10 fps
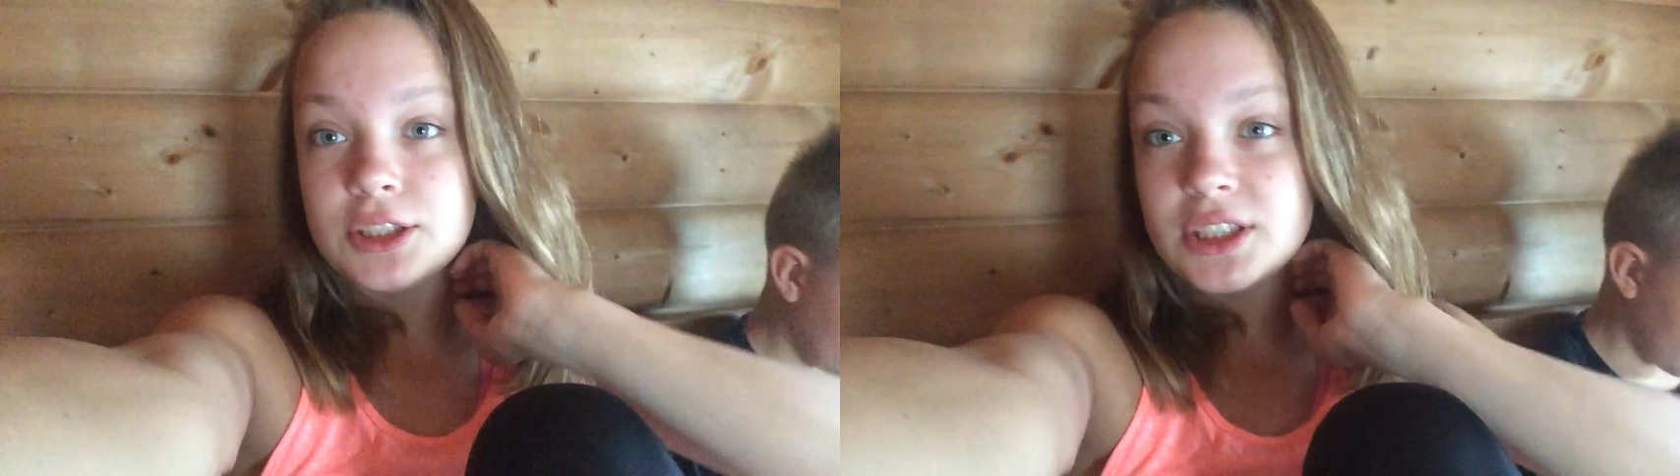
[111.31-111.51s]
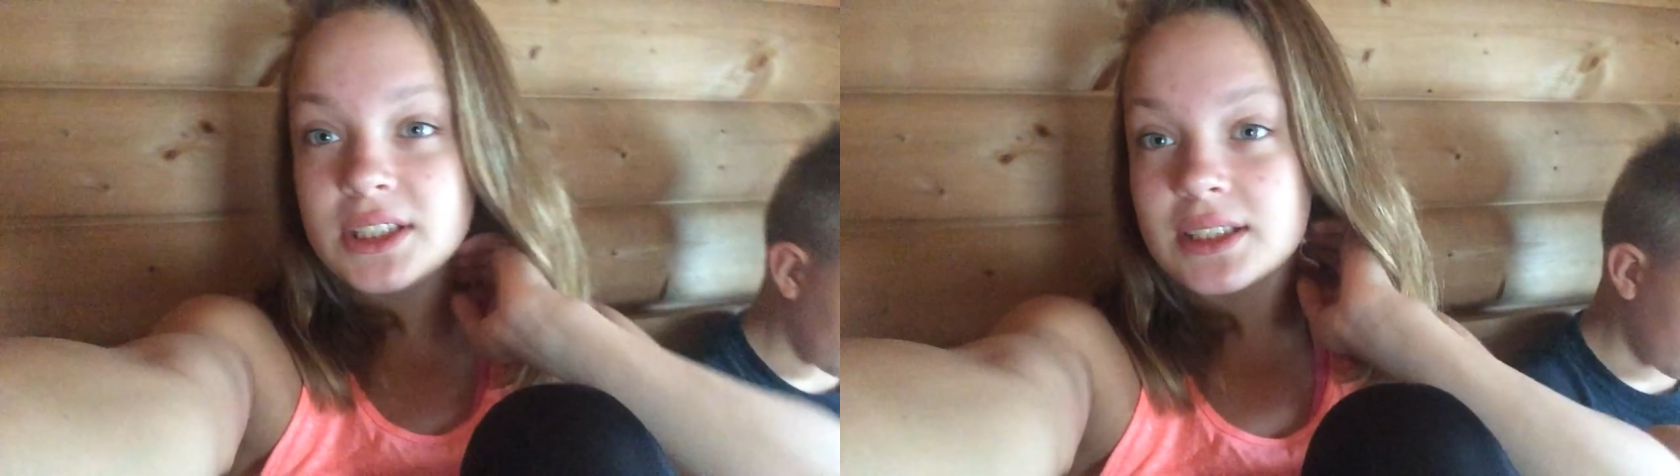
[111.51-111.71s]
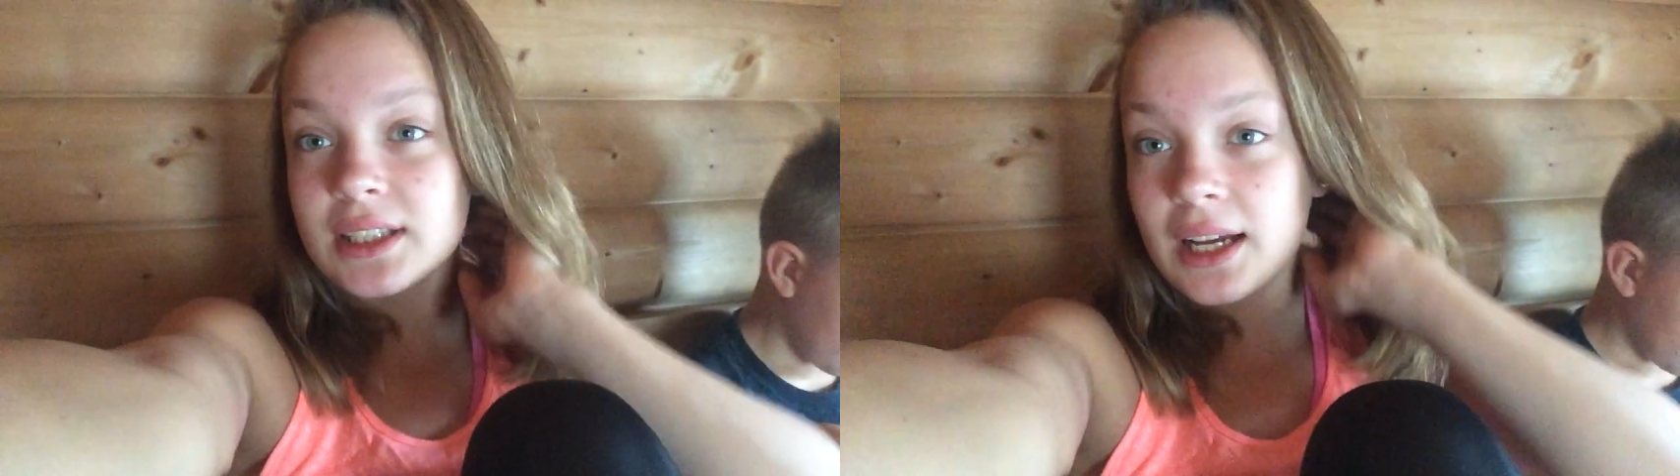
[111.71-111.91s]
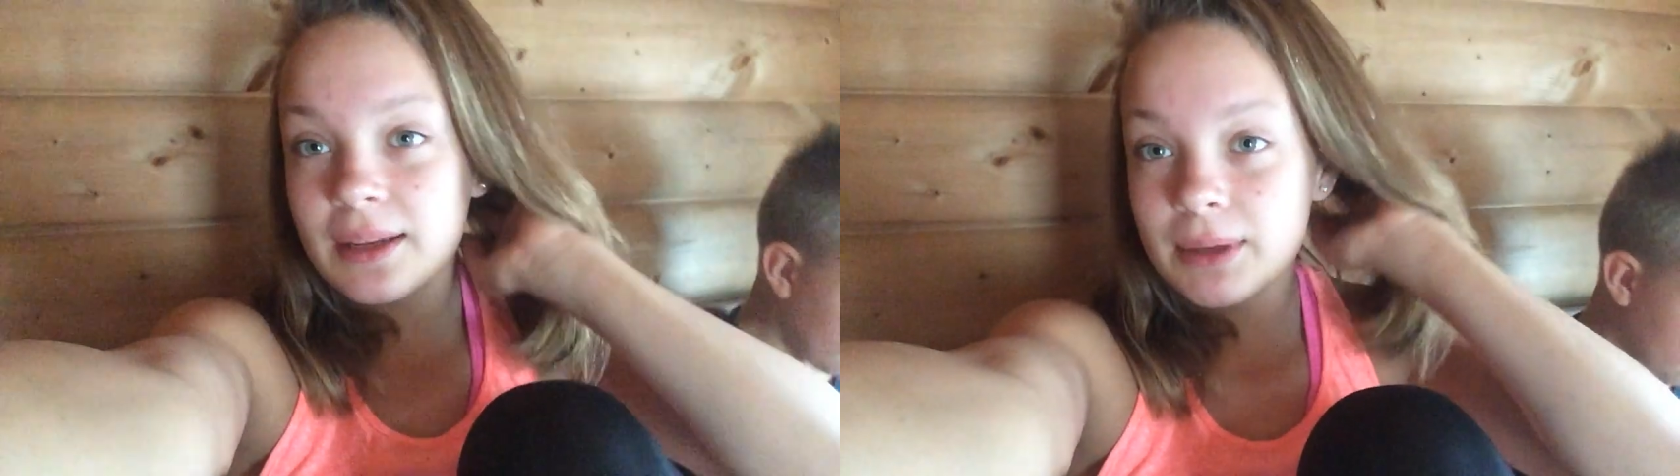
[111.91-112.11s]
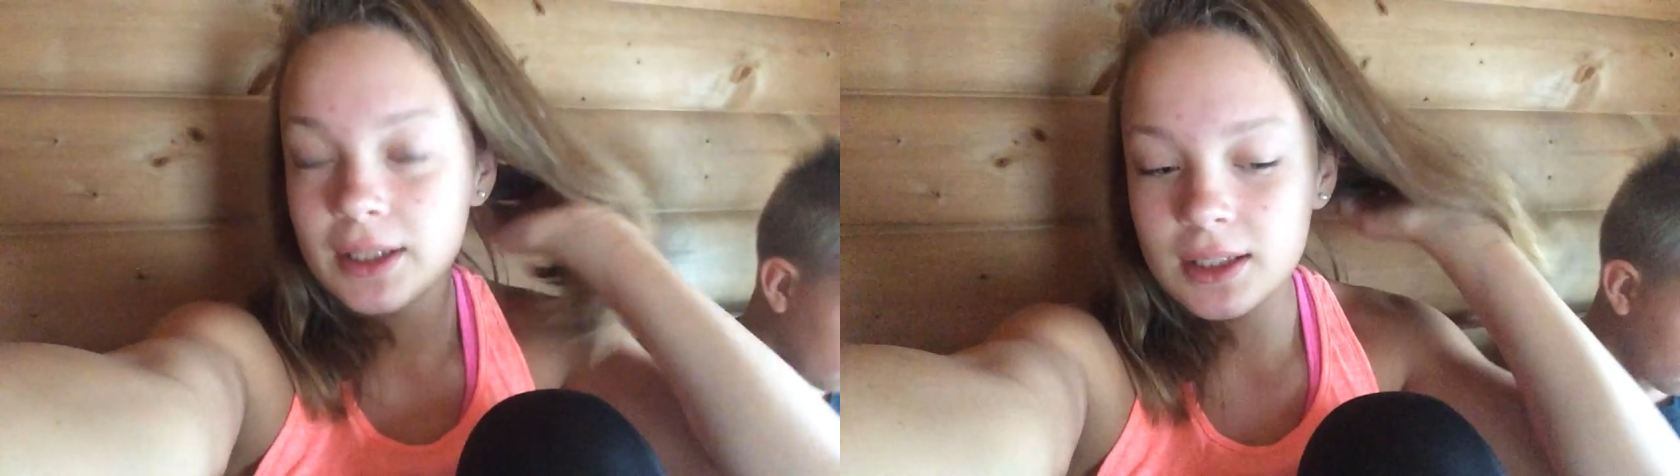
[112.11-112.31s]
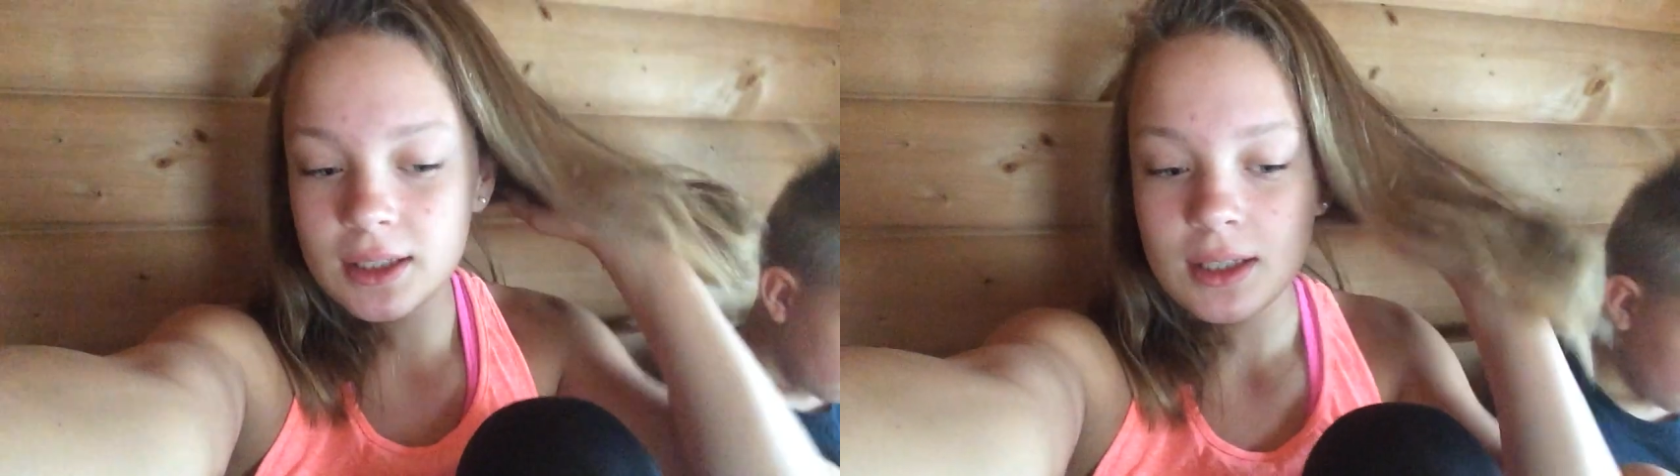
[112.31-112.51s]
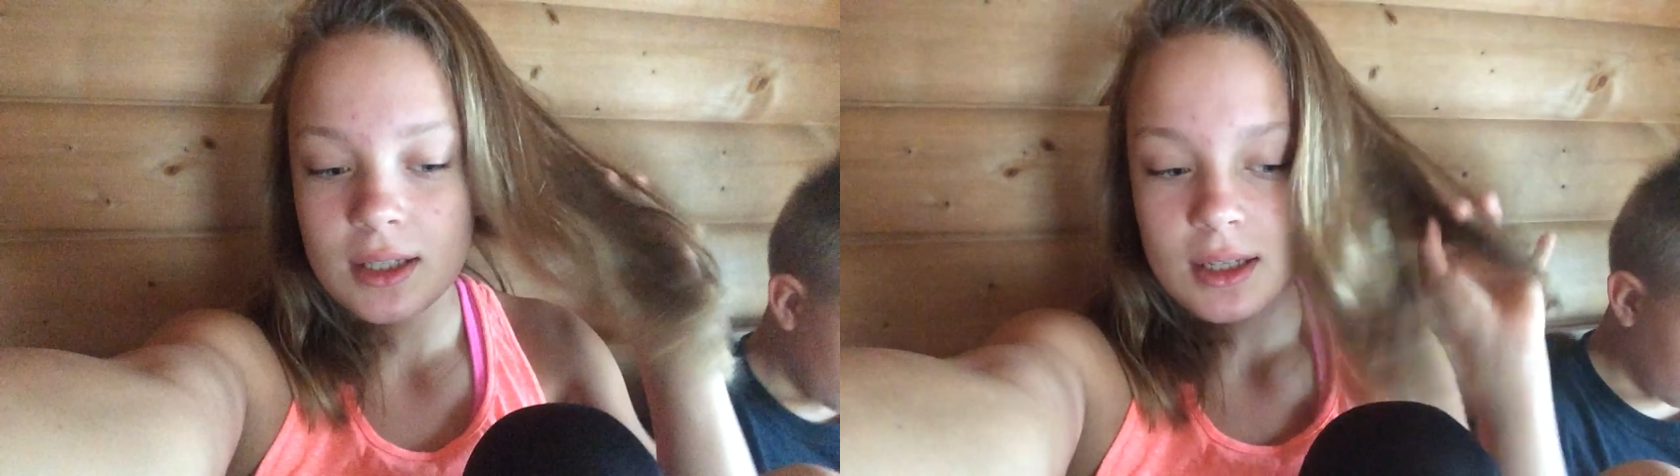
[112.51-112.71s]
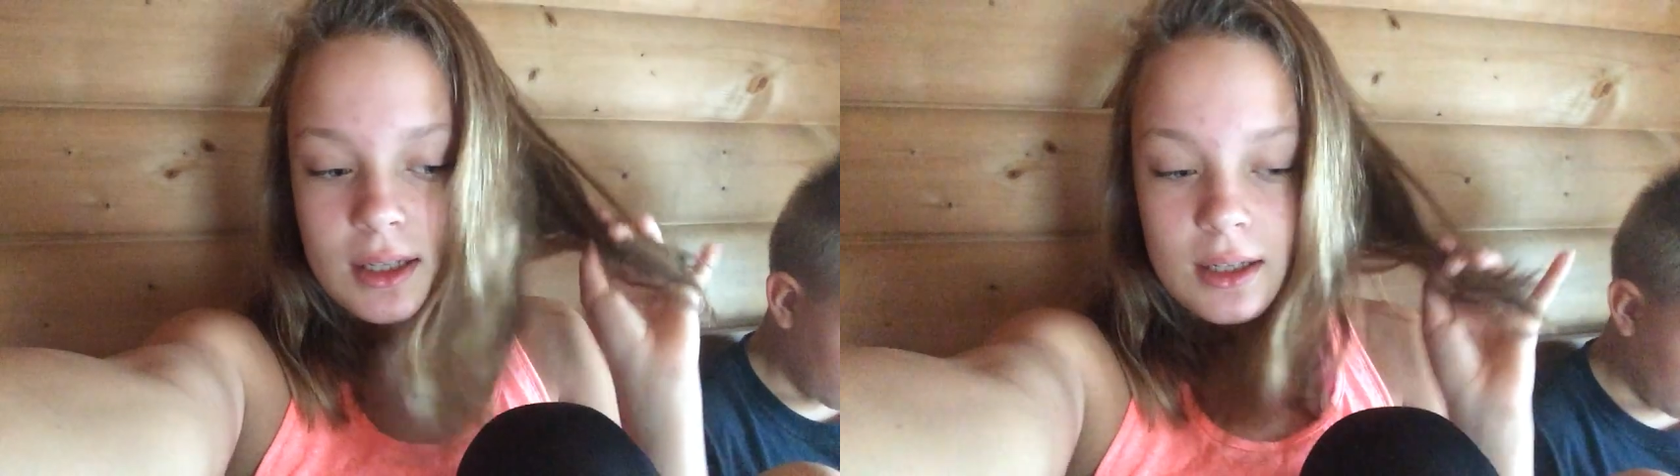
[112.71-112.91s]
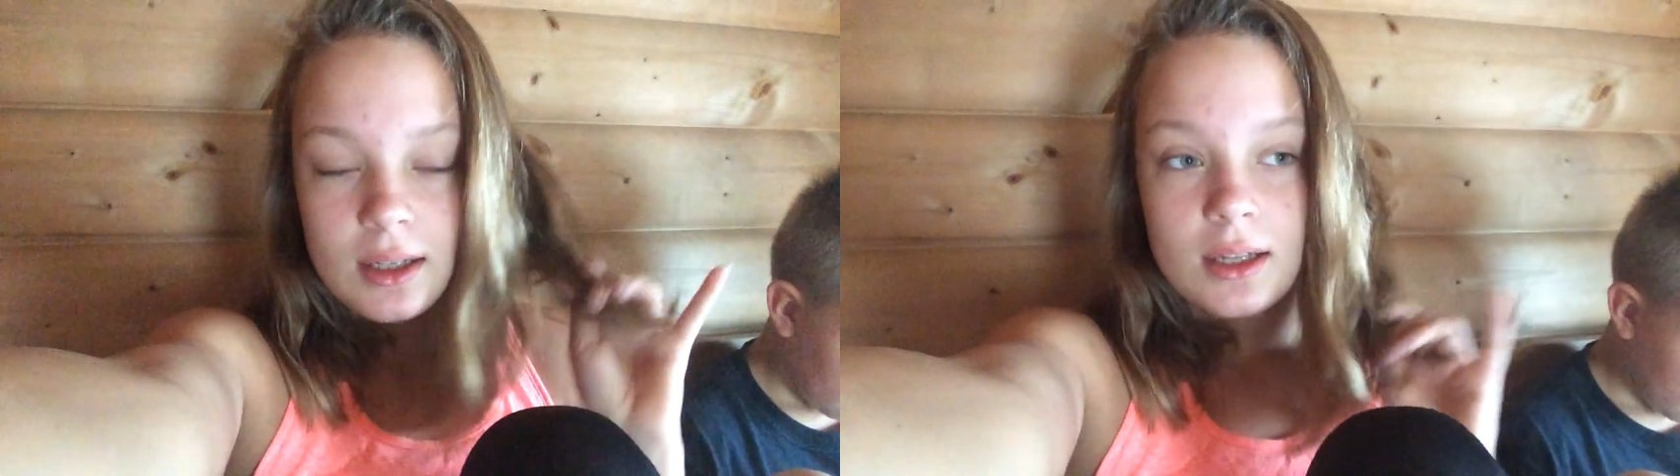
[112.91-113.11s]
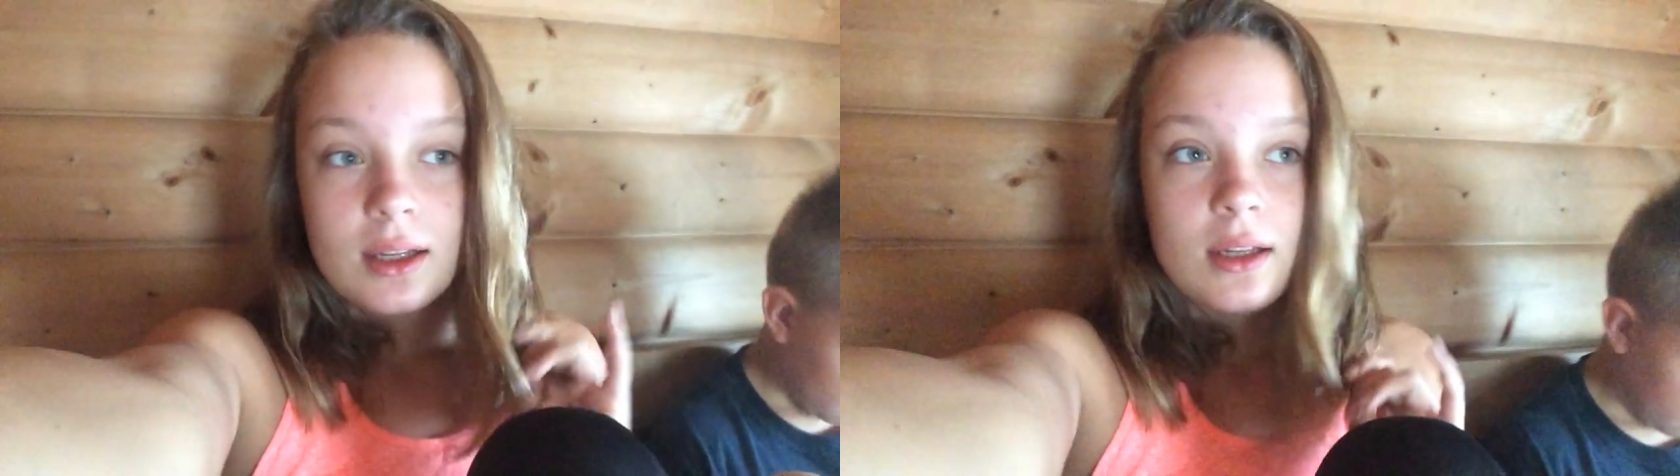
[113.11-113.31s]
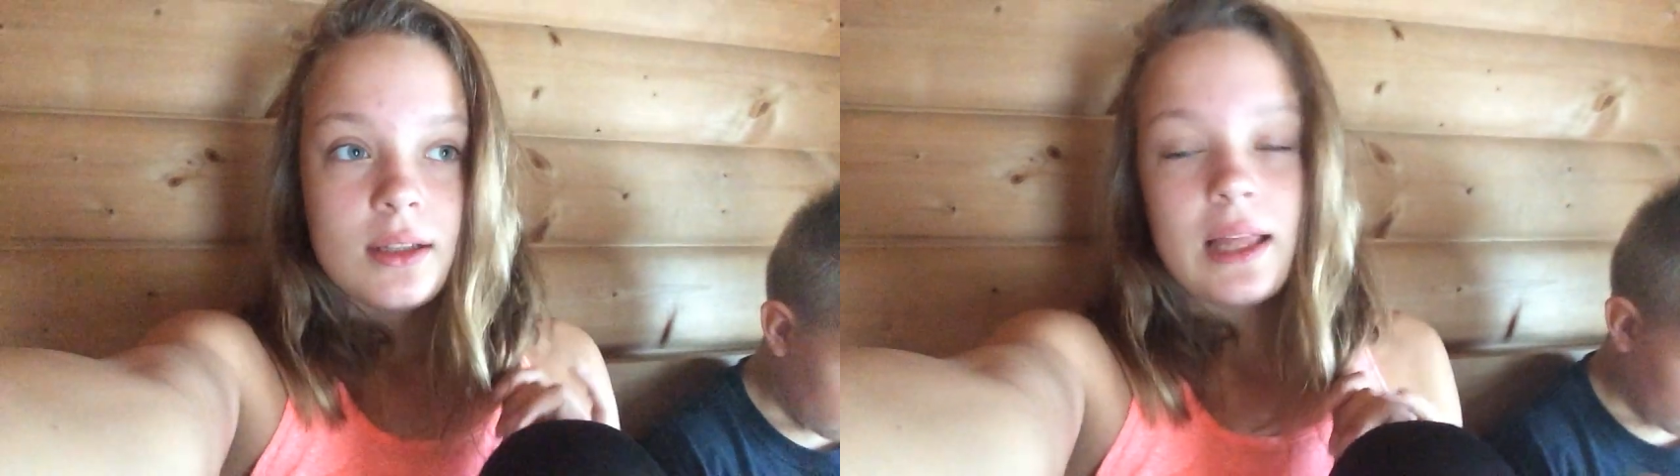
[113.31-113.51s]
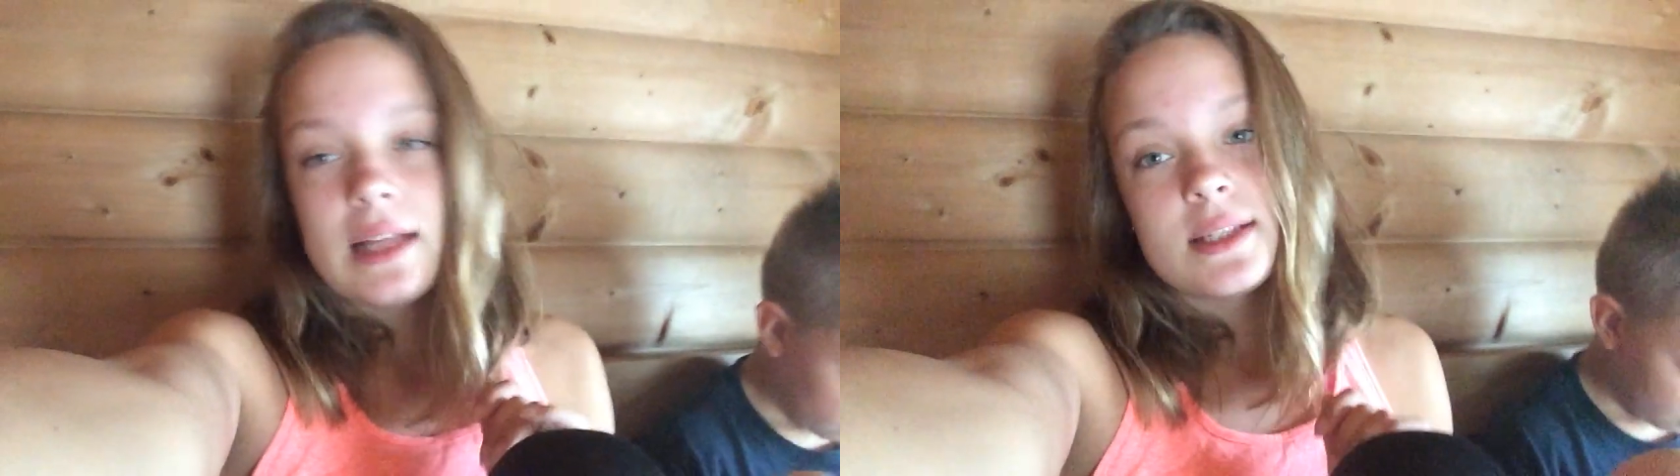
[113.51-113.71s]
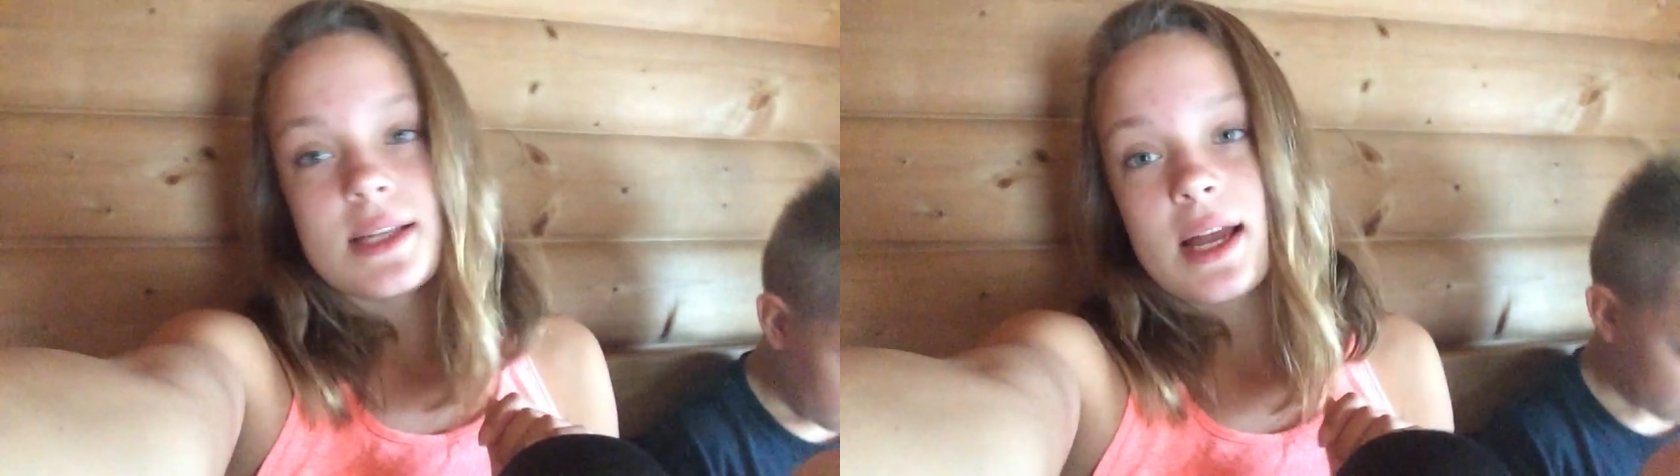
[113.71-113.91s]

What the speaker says: cheese slime. That's